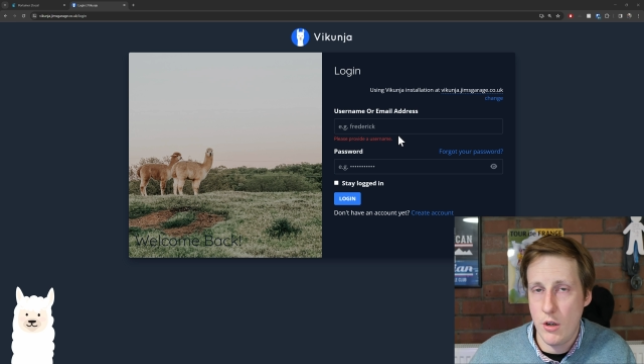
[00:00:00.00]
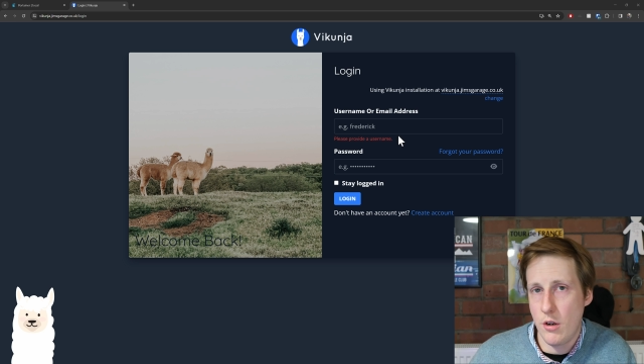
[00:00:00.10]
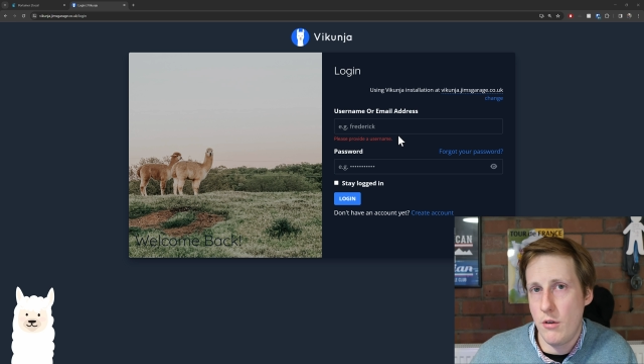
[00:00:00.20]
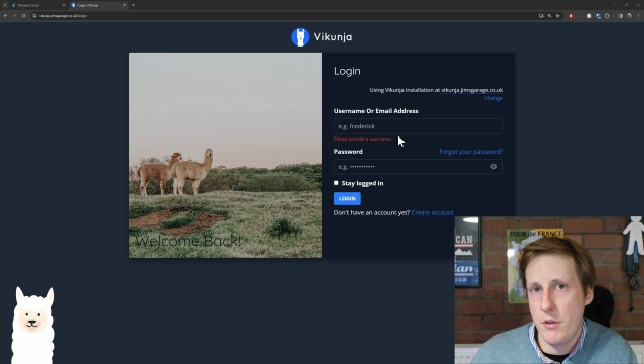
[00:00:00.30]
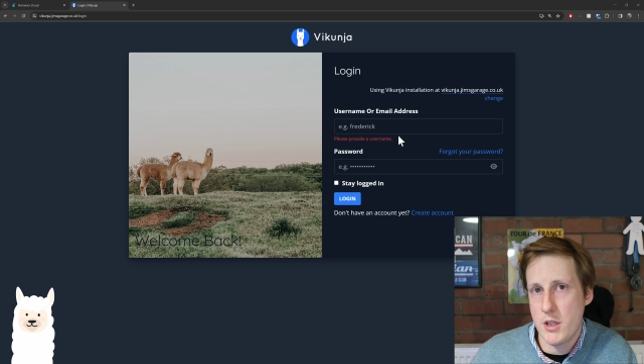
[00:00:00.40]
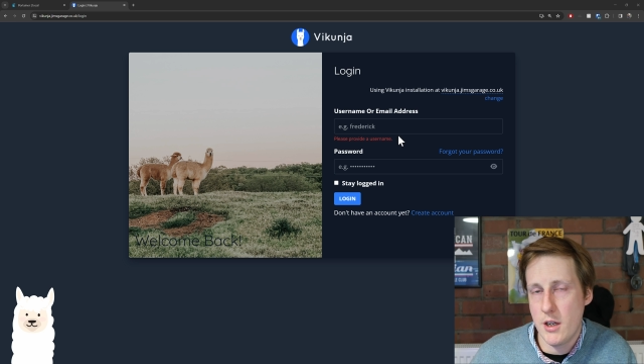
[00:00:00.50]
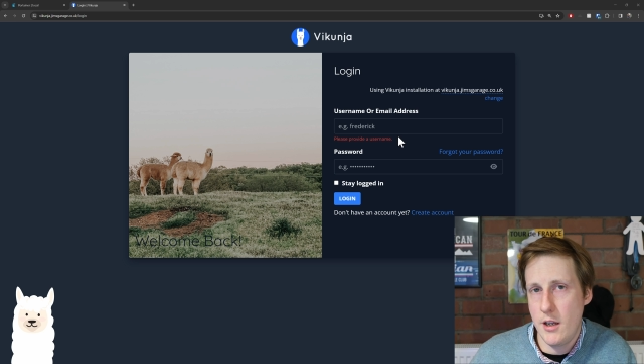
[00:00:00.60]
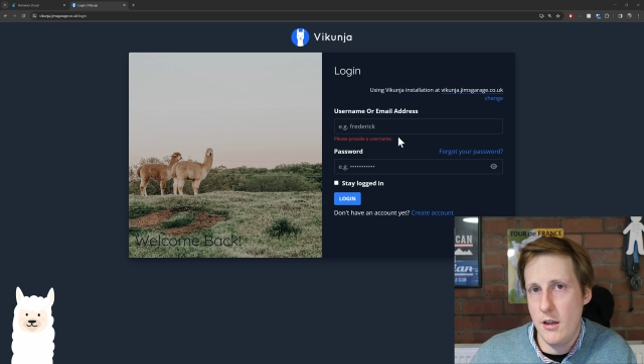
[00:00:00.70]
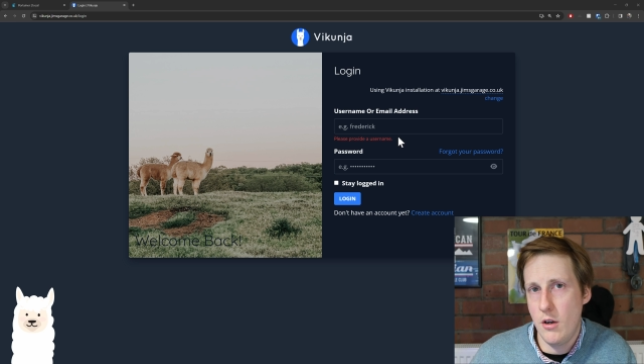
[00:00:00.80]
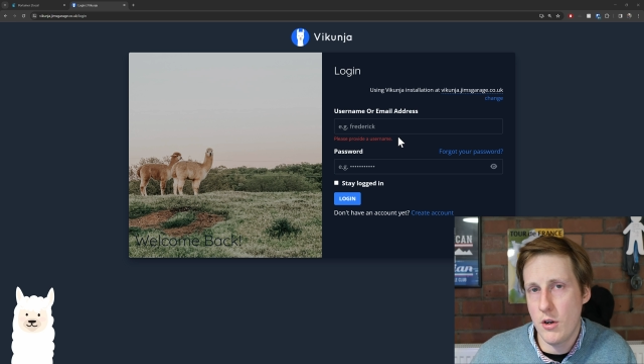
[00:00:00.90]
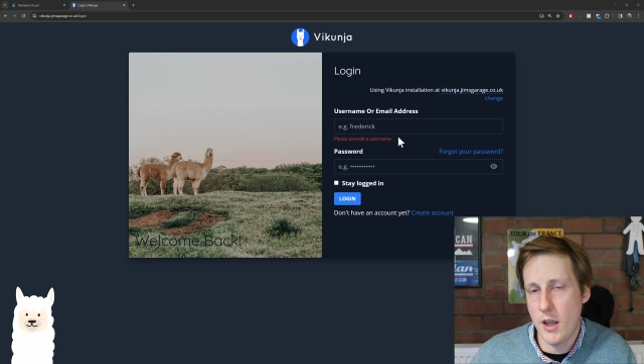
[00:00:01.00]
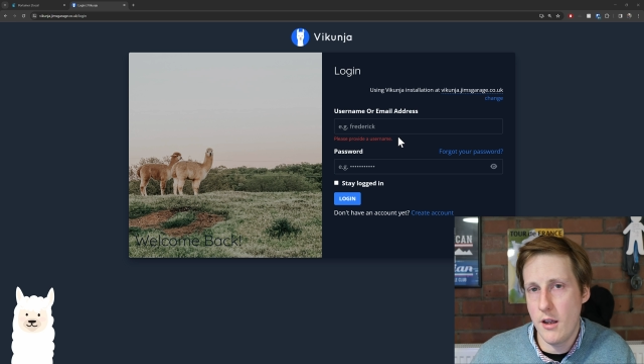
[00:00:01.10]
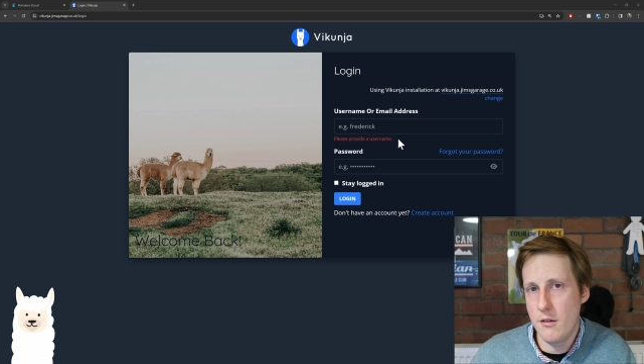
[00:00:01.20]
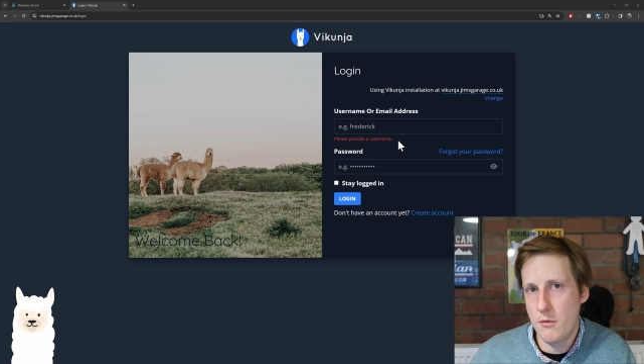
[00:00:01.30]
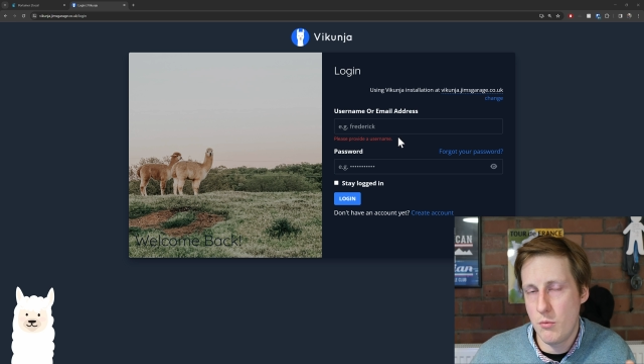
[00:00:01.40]
you can obviously log
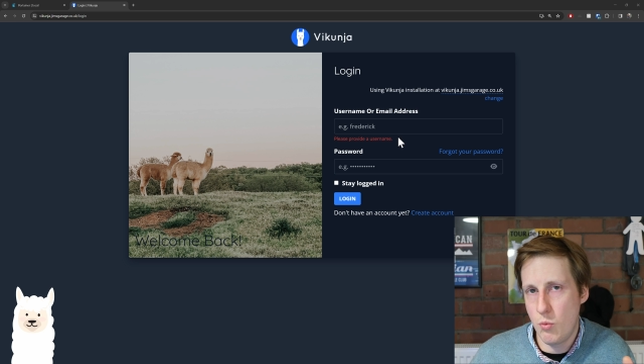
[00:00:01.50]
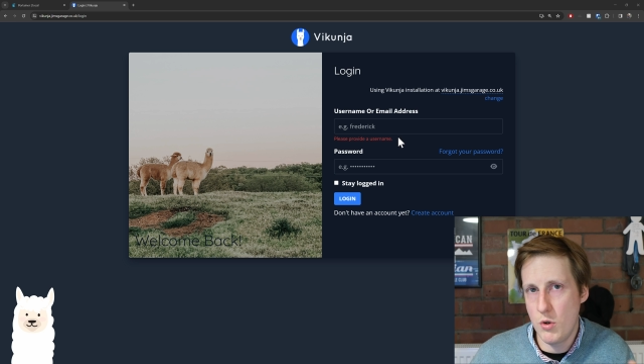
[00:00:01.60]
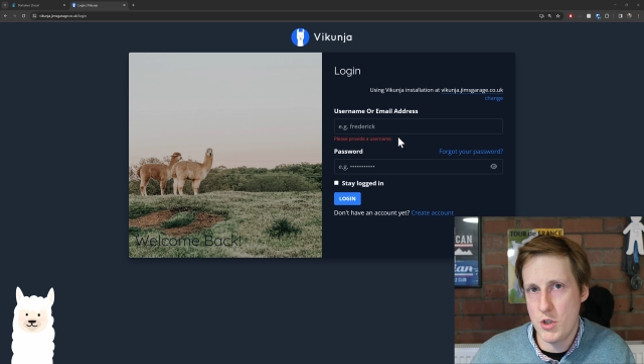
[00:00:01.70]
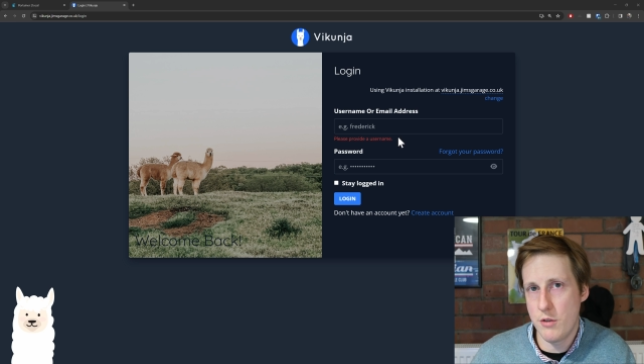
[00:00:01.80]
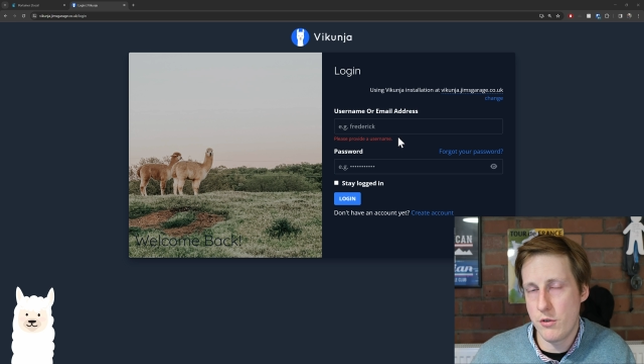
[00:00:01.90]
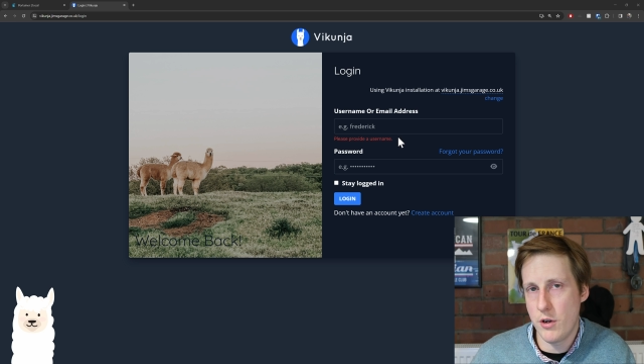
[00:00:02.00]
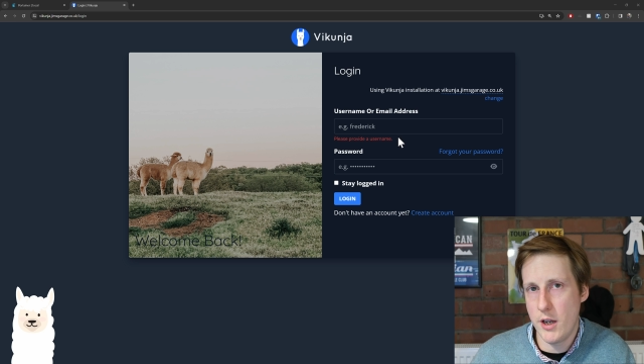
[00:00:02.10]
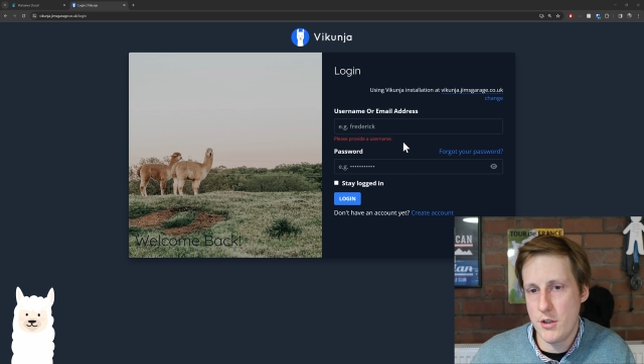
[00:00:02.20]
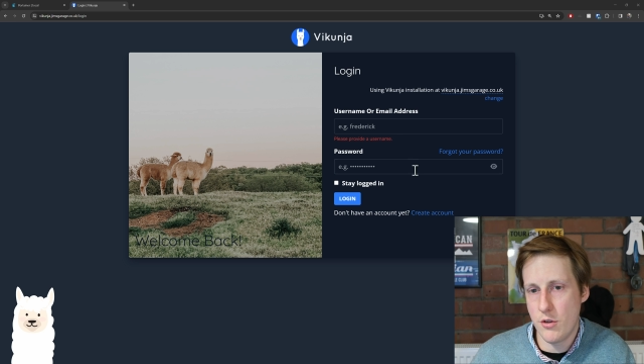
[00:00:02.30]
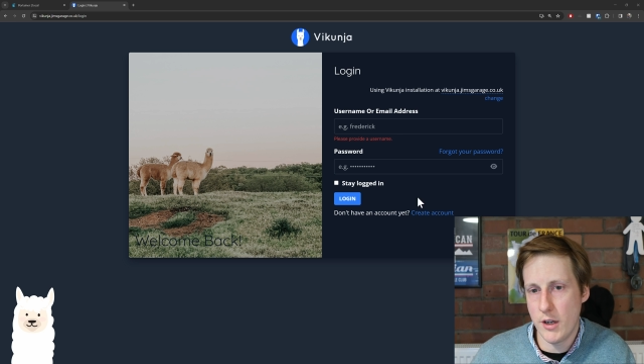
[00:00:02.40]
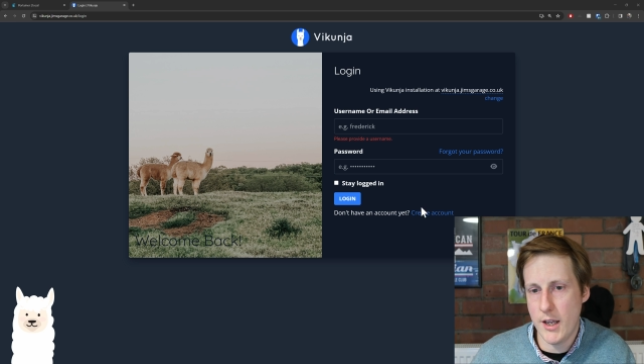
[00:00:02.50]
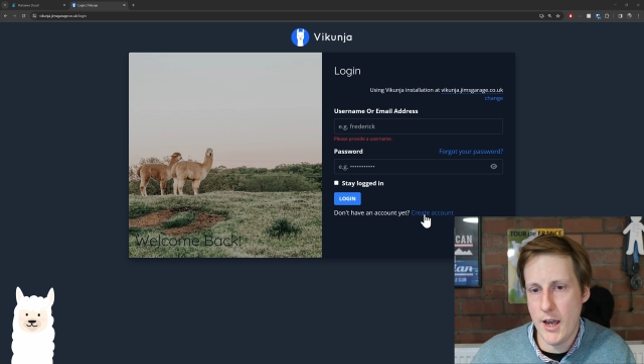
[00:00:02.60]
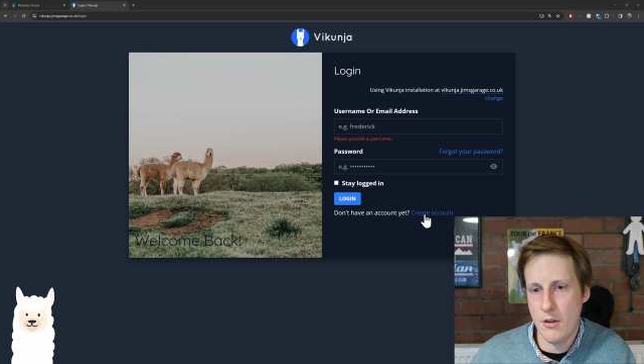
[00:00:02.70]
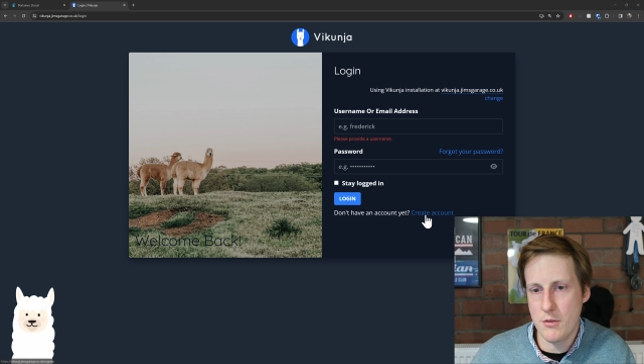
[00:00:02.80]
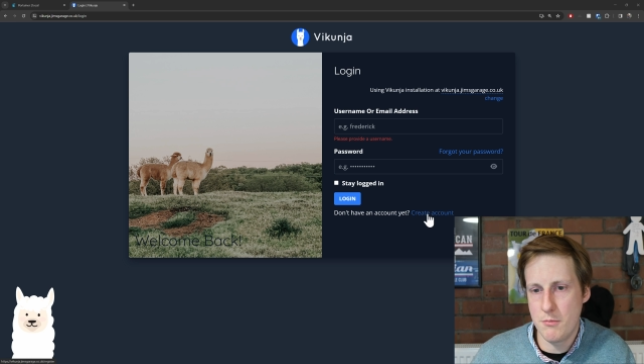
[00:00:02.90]
in once you've created your
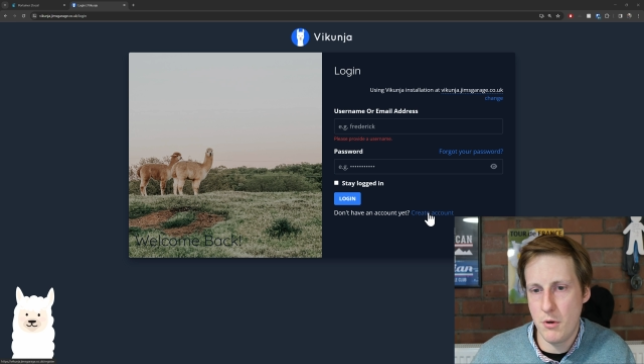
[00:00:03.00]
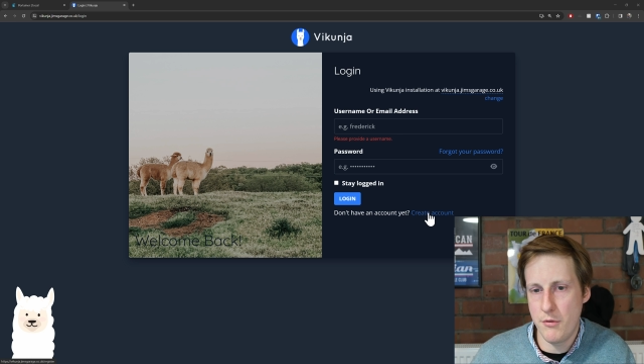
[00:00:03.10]
account.